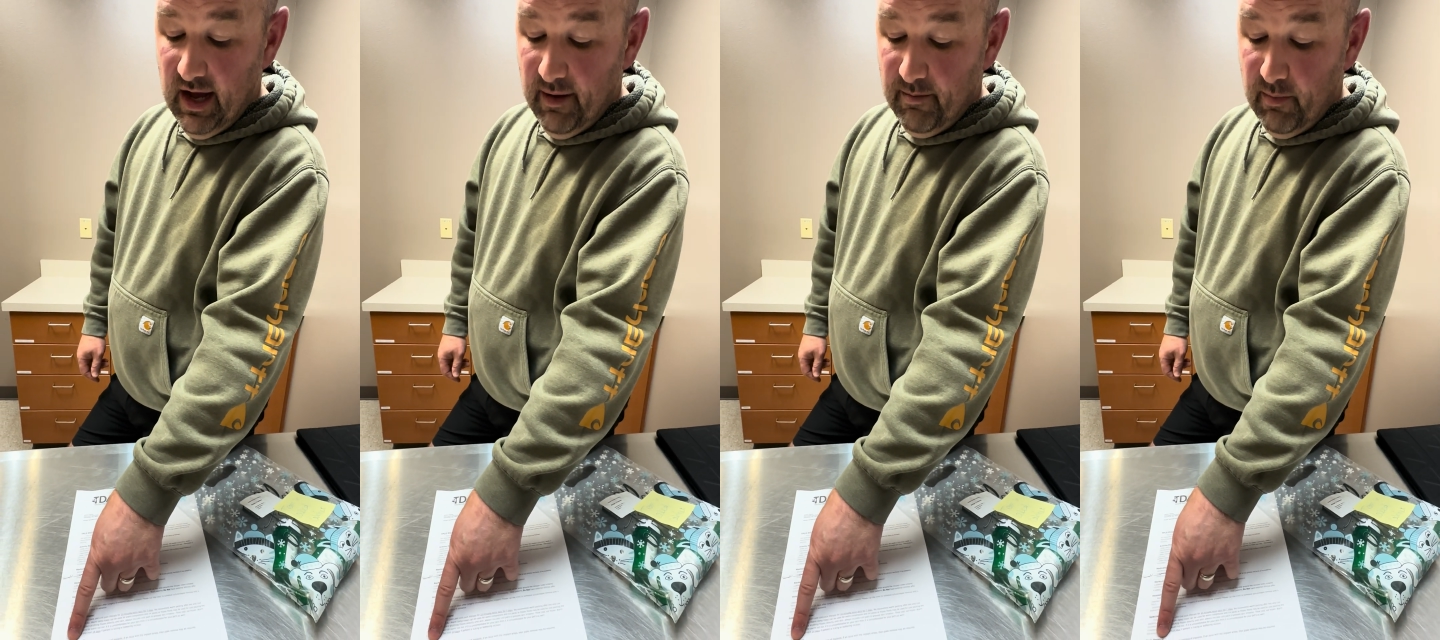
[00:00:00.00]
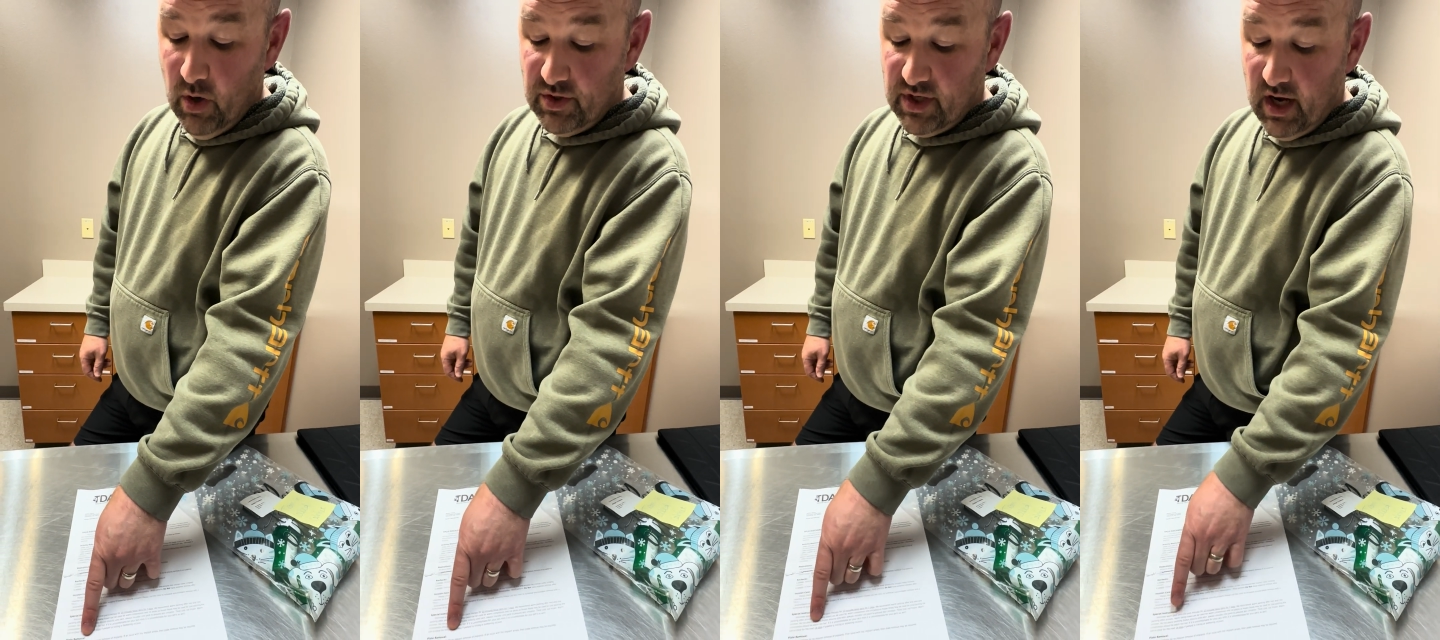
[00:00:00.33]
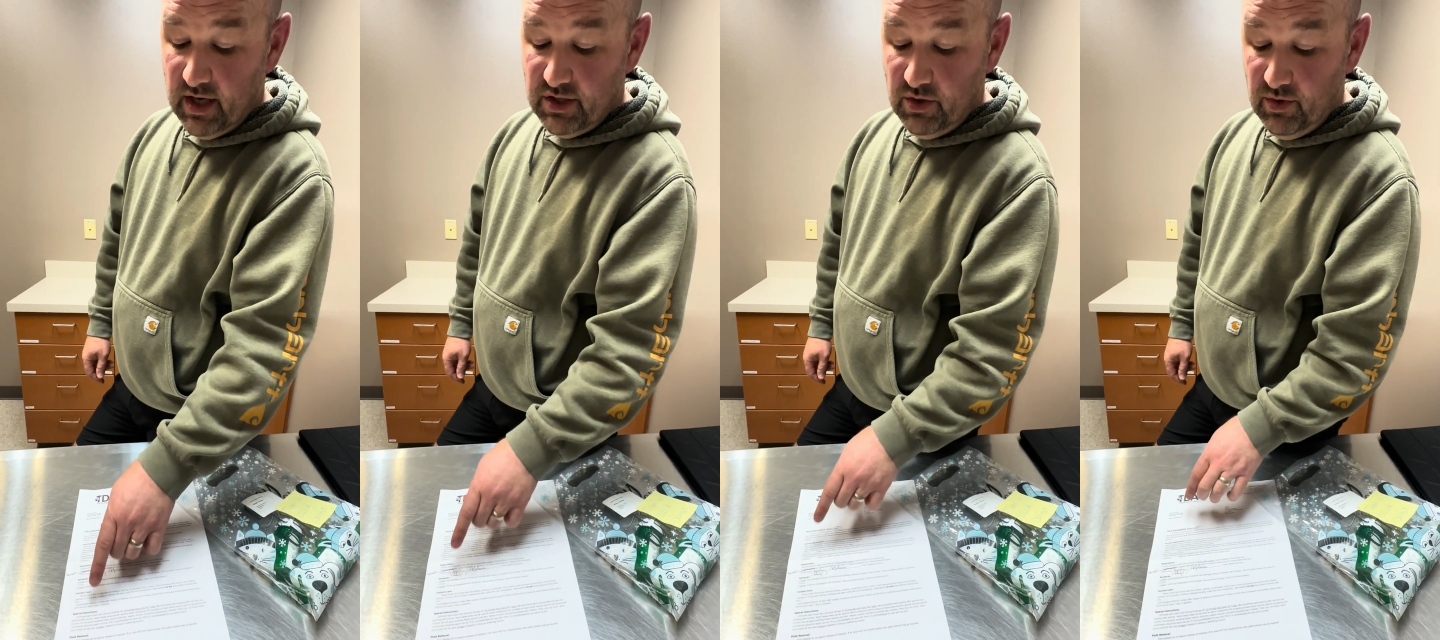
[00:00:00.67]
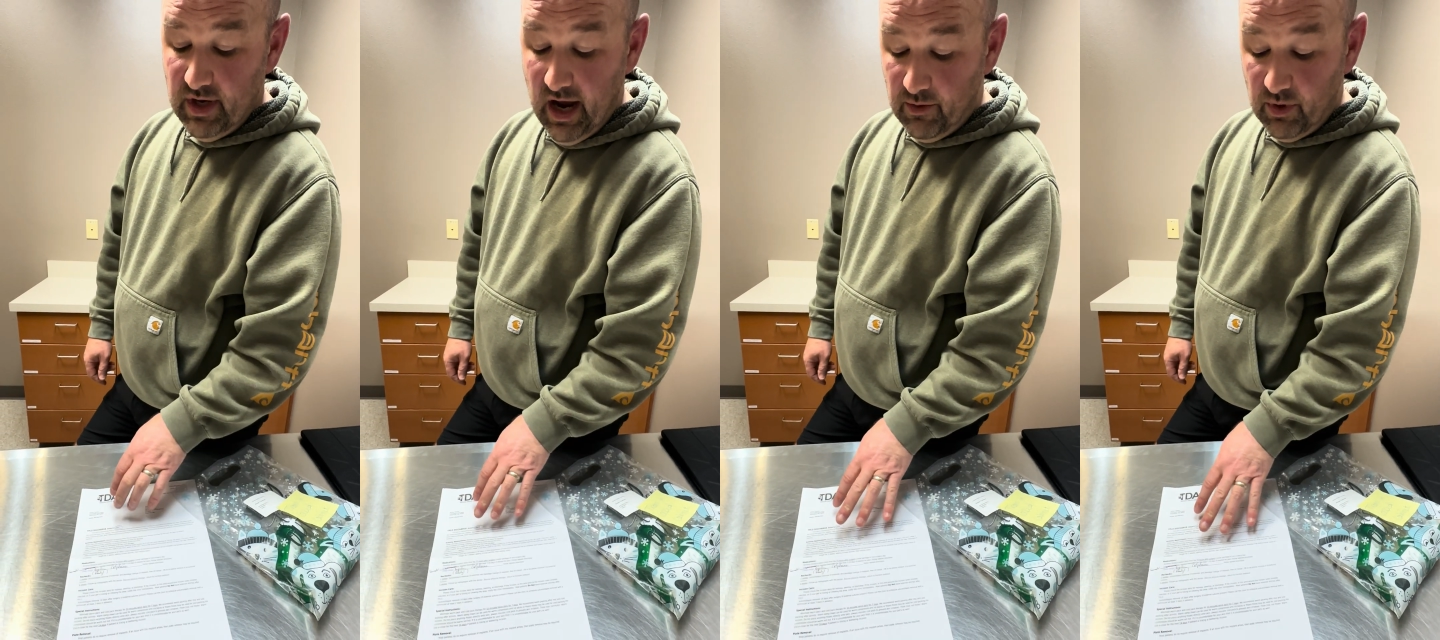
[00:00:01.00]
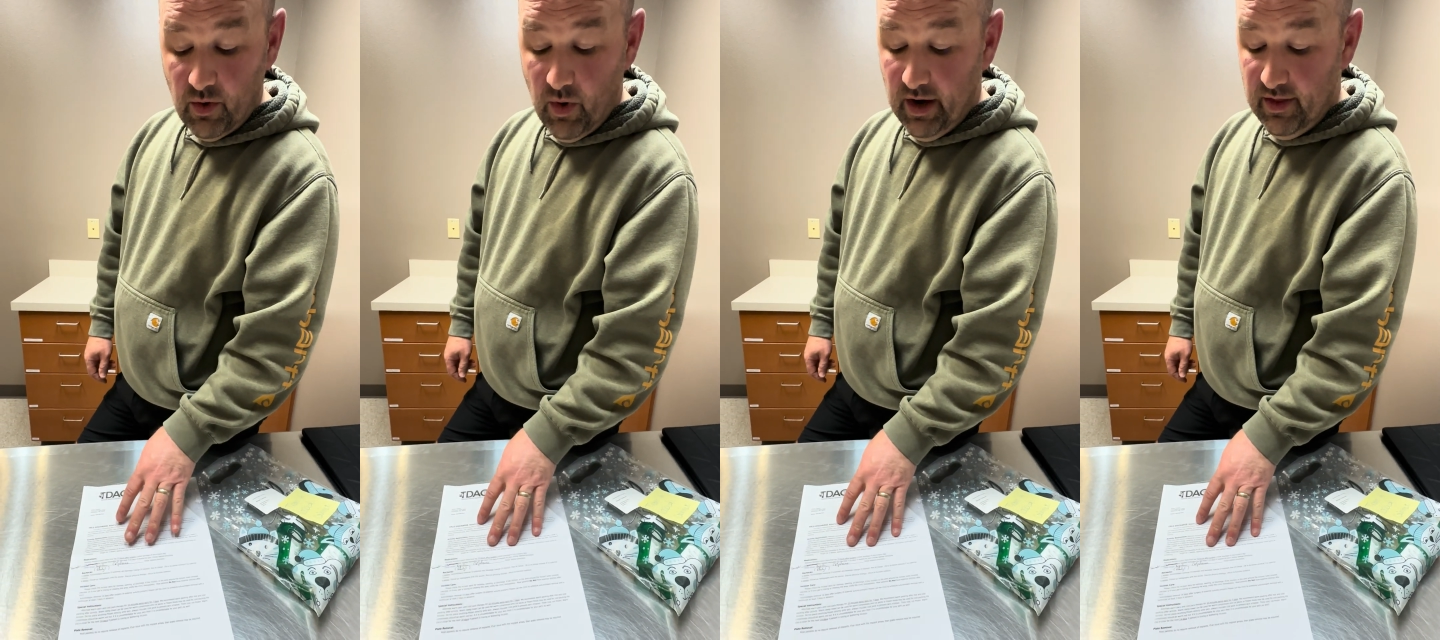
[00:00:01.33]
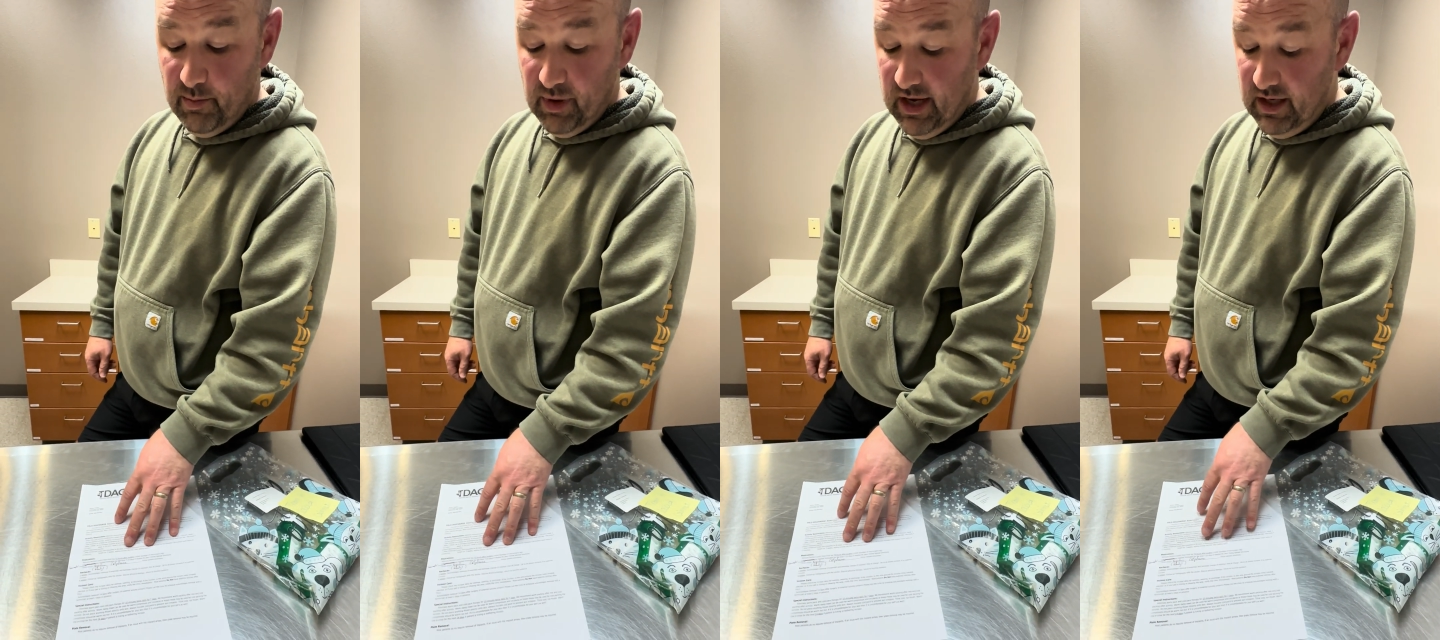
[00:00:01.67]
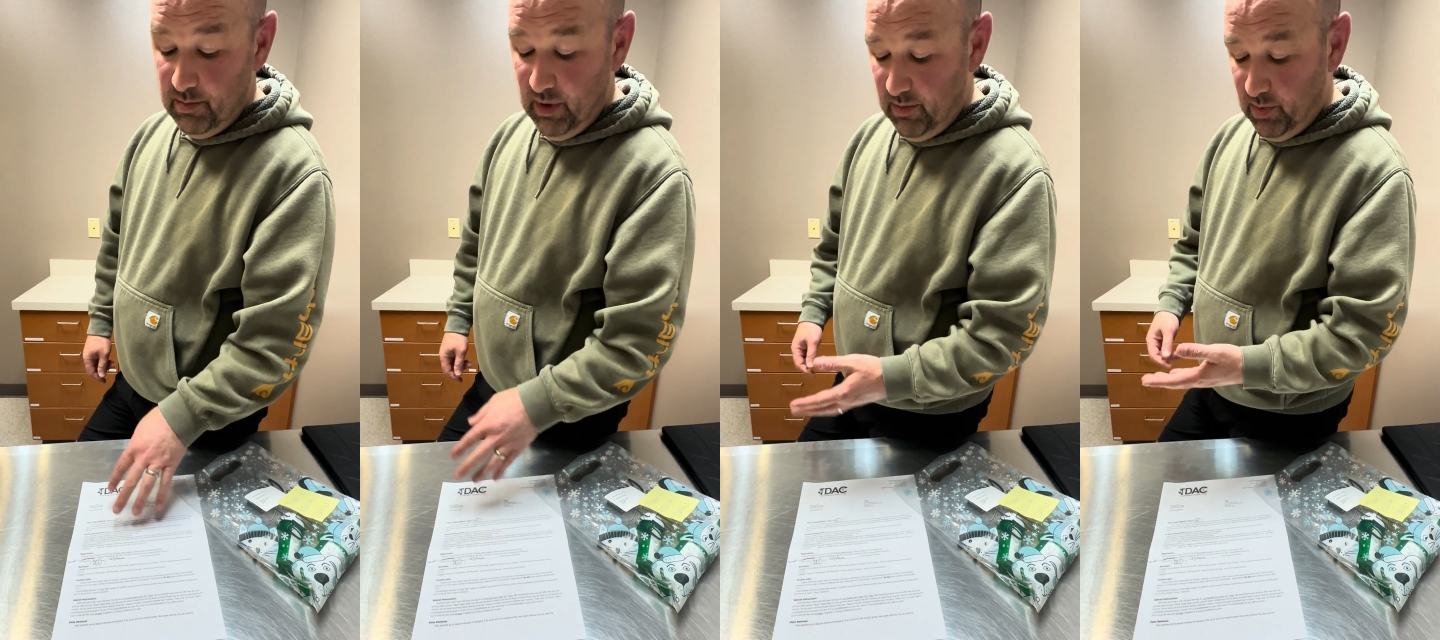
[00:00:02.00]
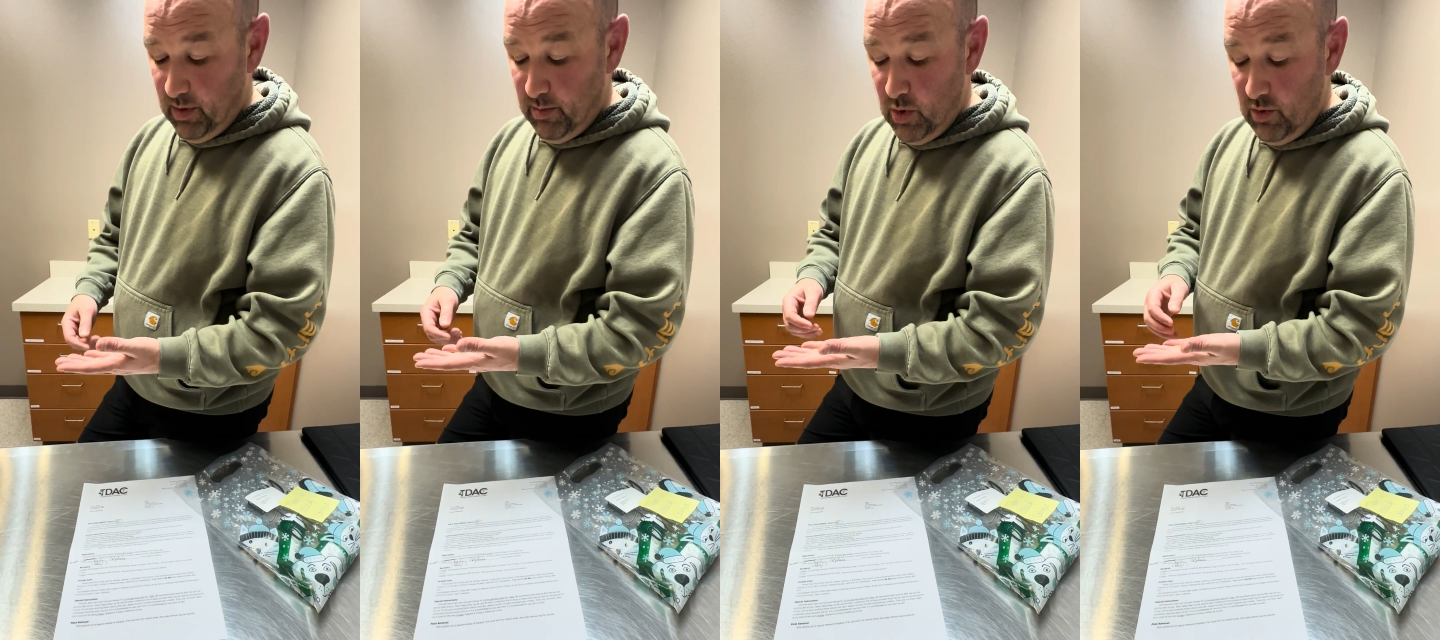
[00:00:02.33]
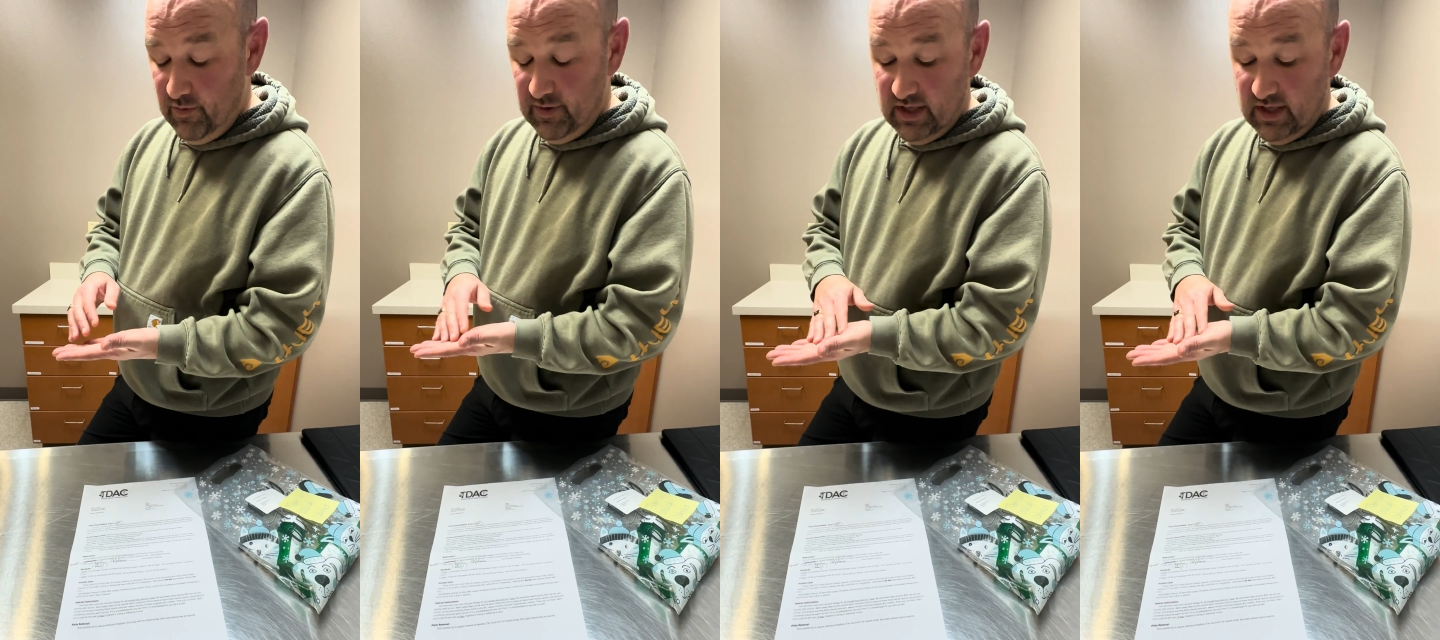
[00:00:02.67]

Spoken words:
Most dogs do not require the plate to be removed.